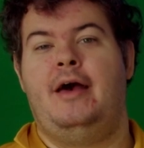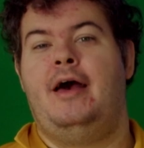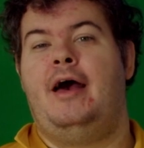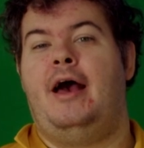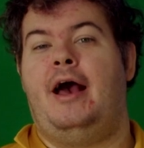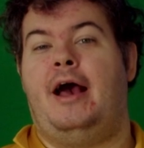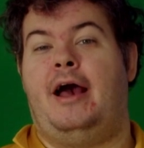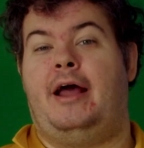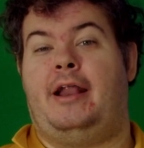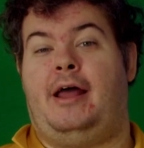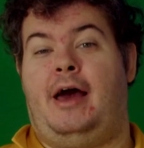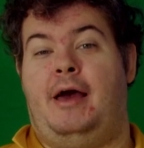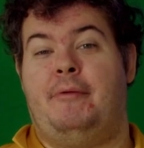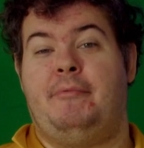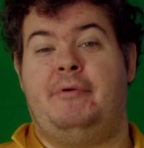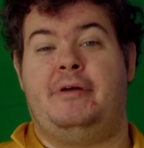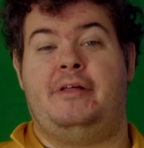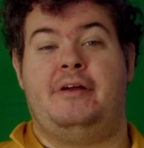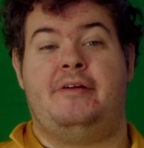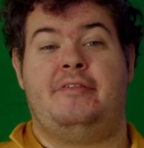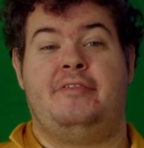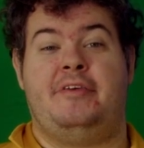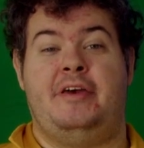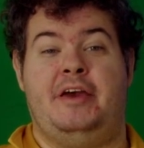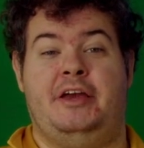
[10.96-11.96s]
and I'm going
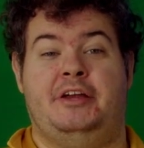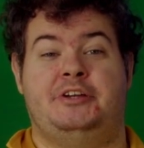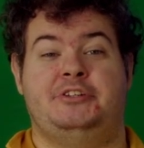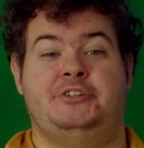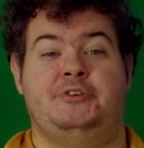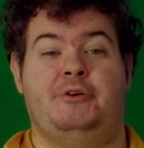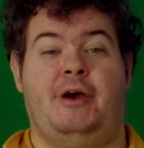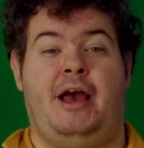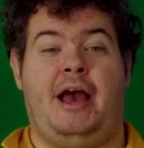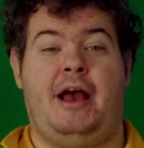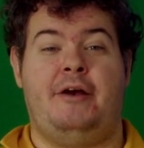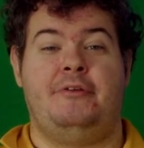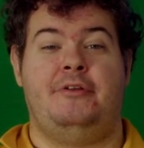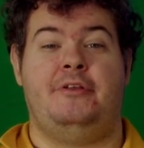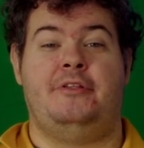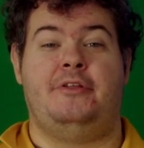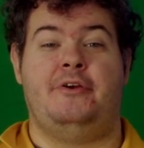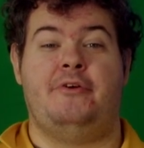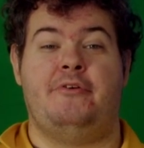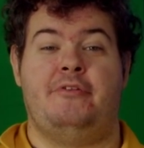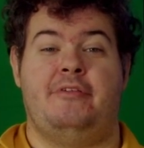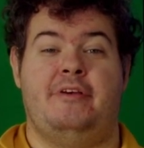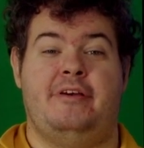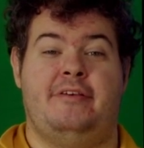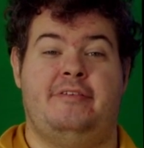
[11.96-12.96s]
to teach you how to do
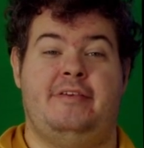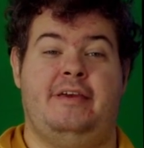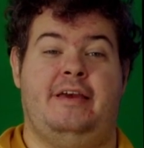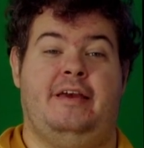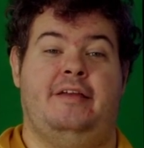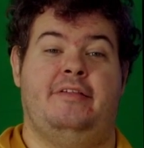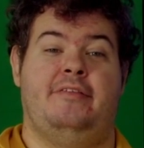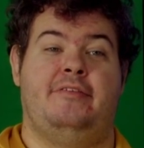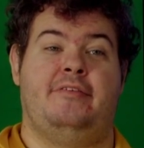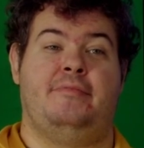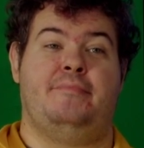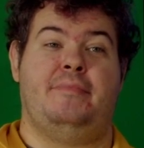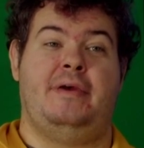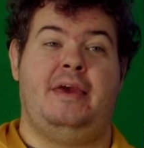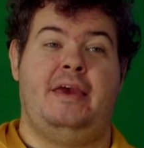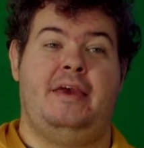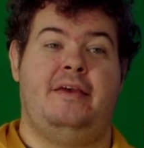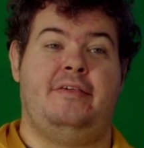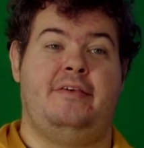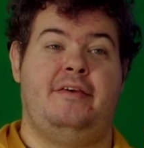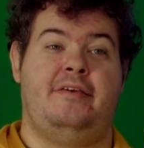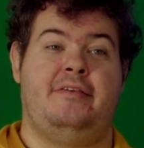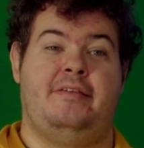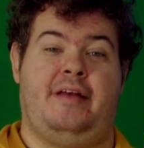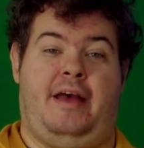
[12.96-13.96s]
this in some
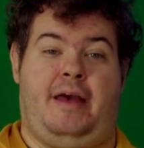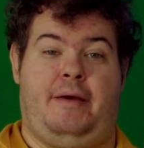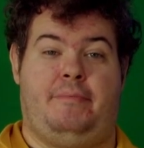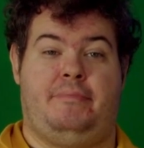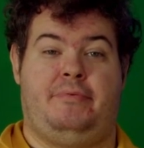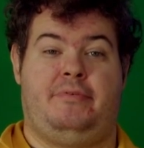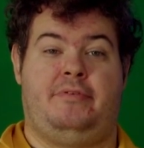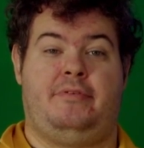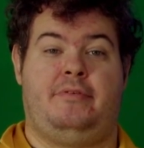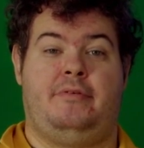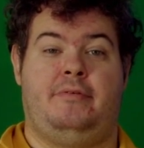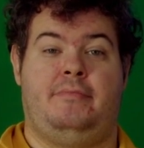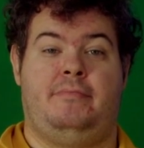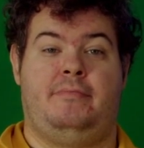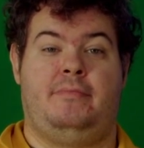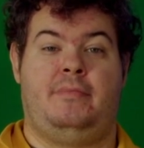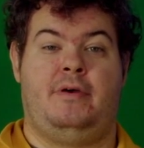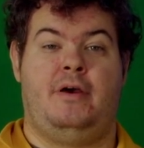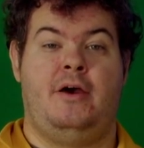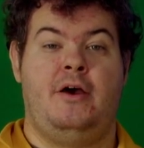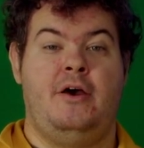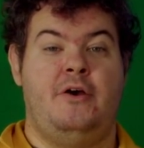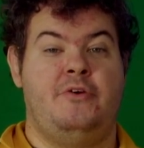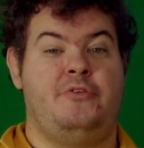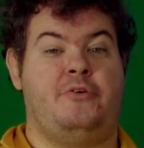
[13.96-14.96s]
easy steps.
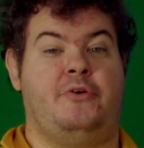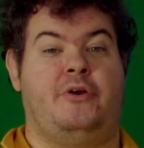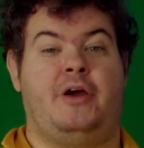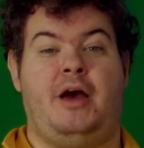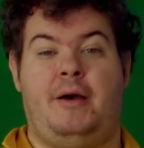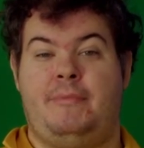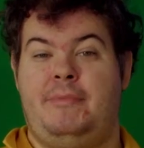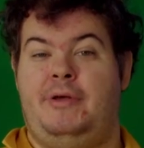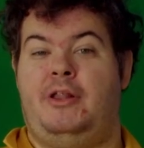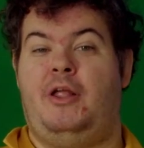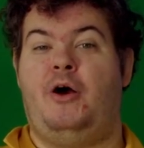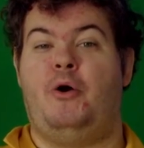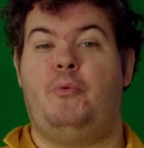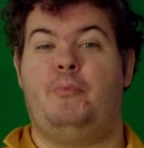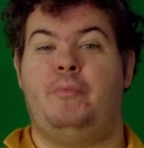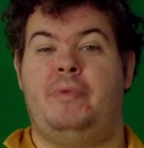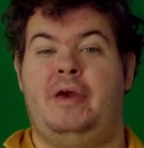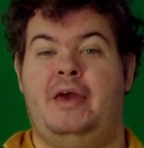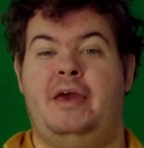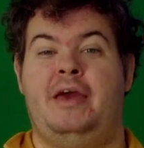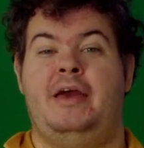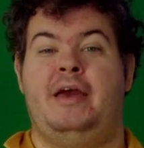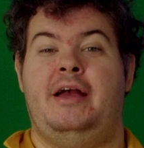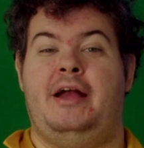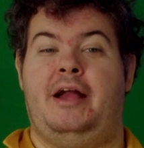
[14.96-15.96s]
So come along
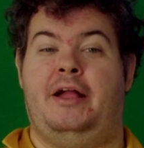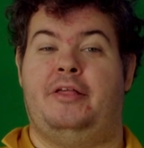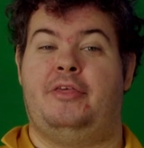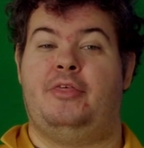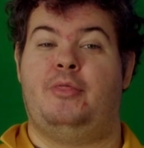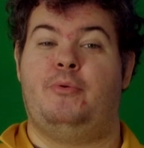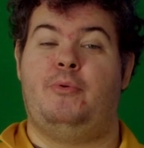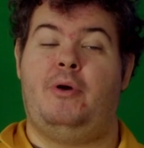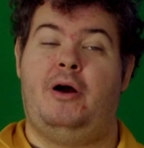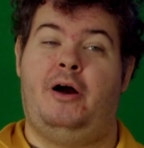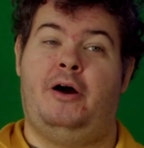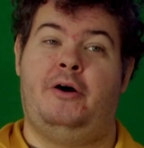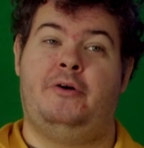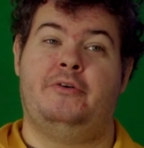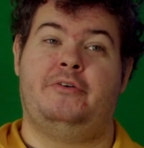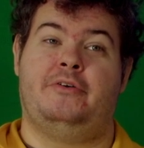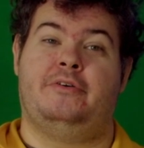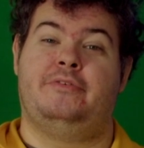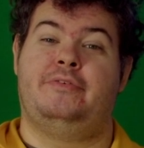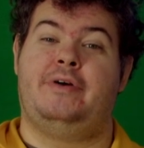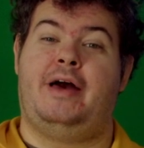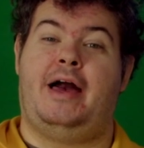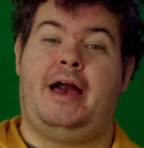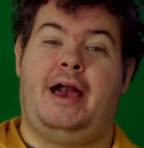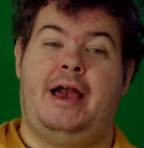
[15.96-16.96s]
me into the world of
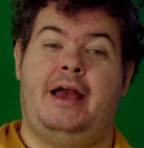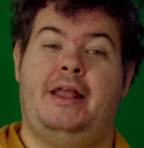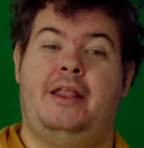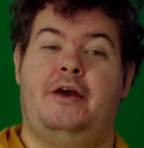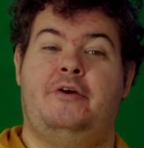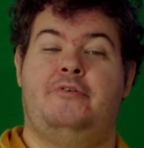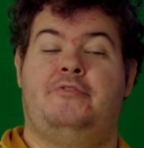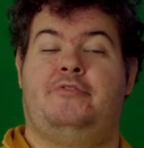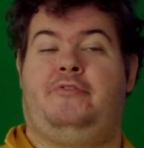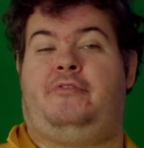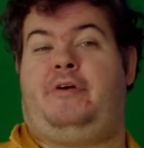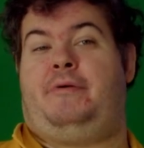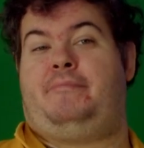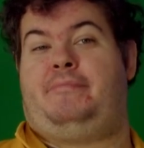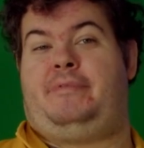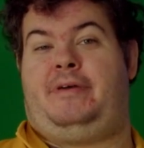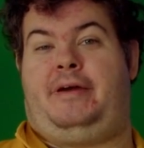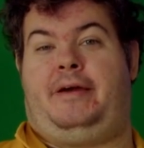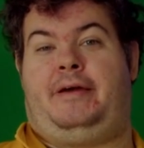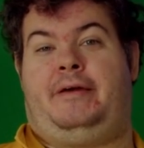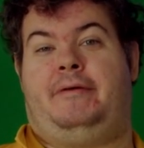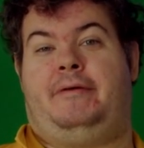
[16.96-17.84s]
Halo scripting.